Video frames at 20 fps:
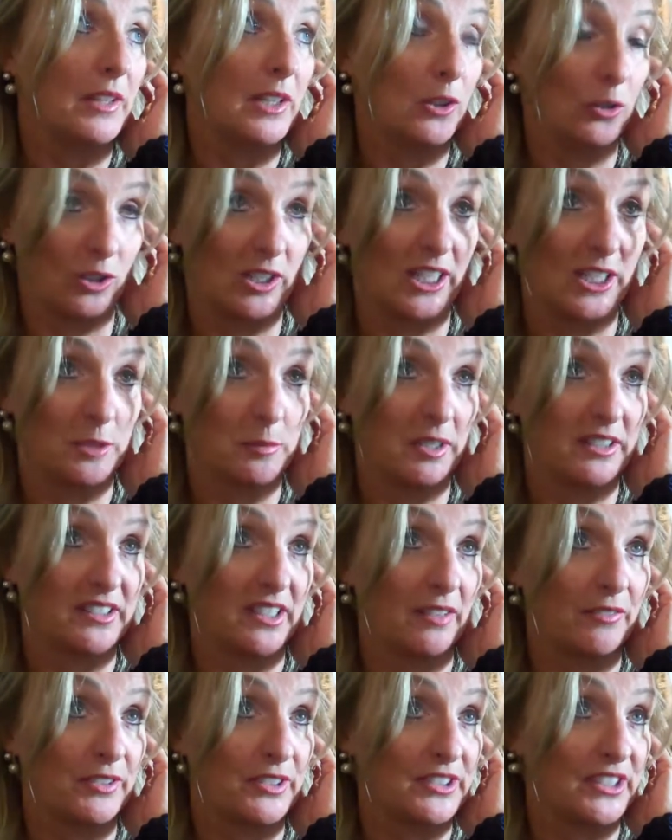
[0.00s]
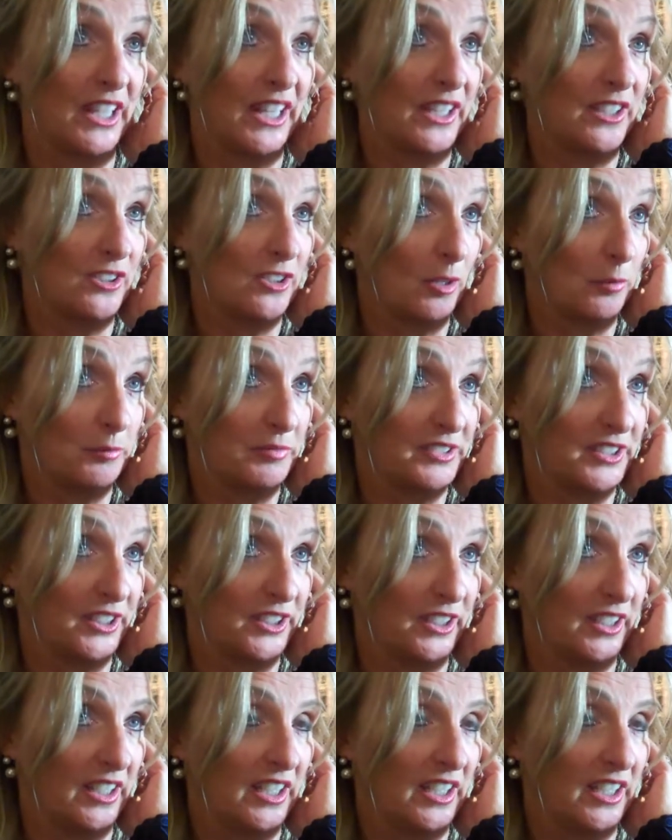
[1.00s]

local enterprise office in Dublin City.